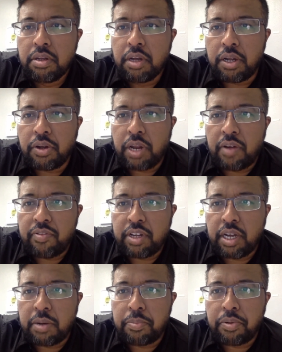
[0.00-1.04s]
Are y'all having
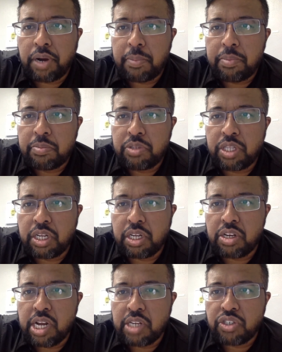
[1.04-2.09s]
a problem with the
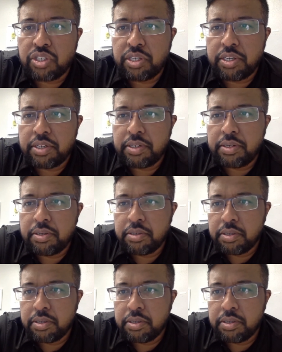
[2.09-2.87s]
connection here?